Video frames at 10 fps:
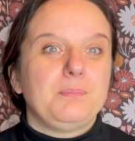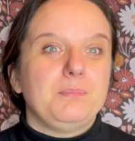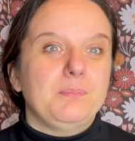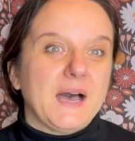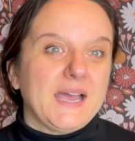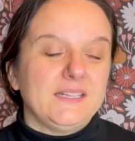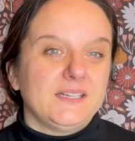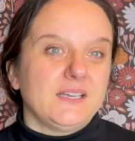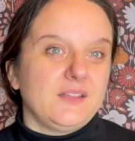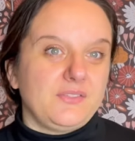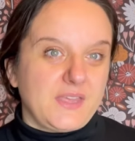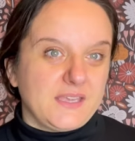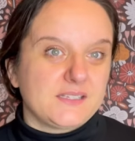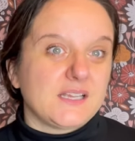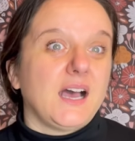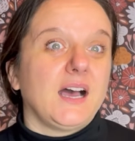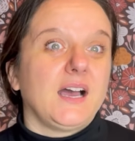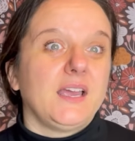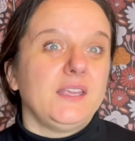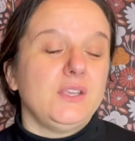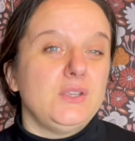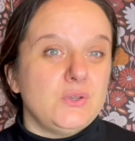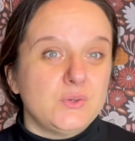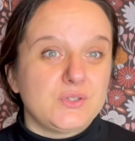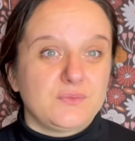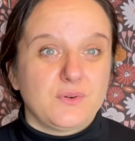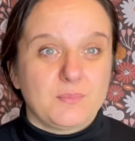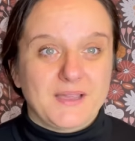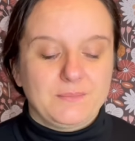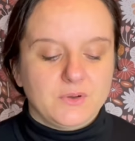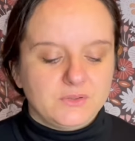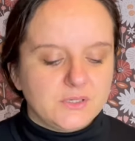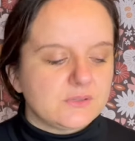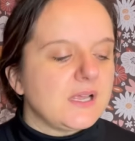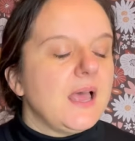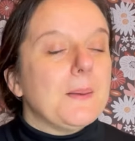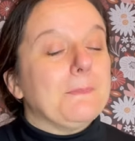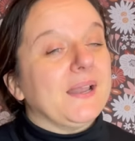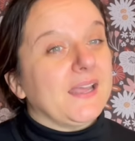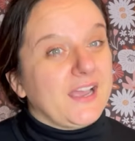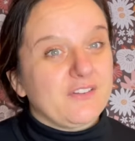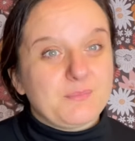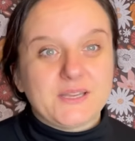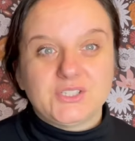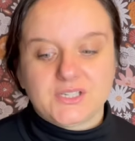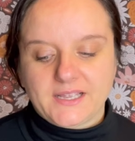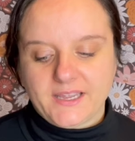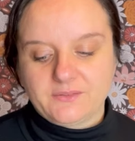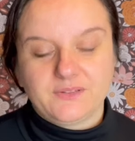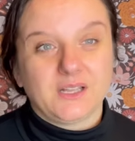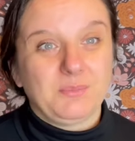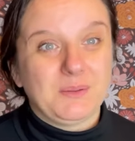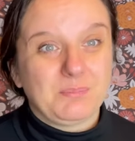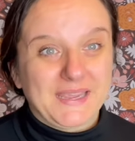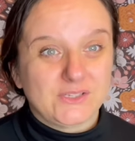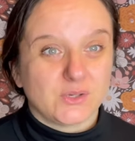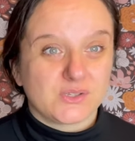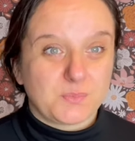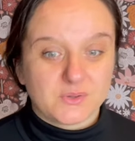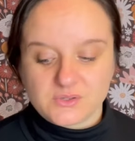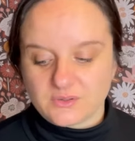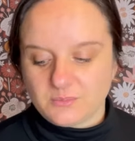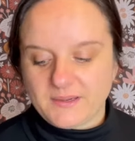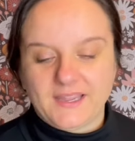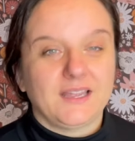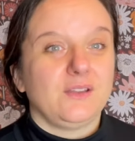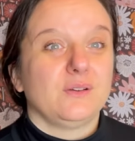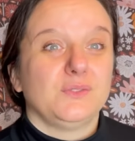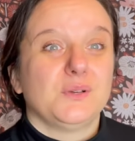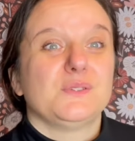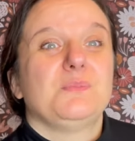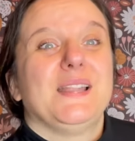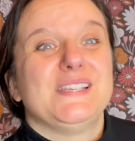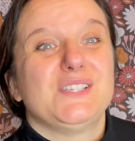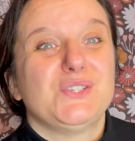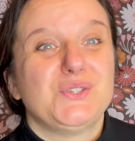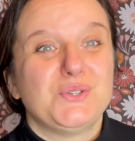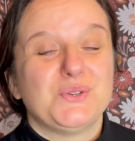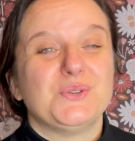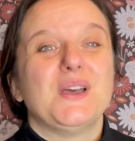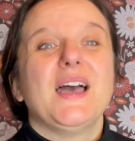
buy the things I used for my models. But like I've mentioned, I have not been paid or sponsored by any of those places to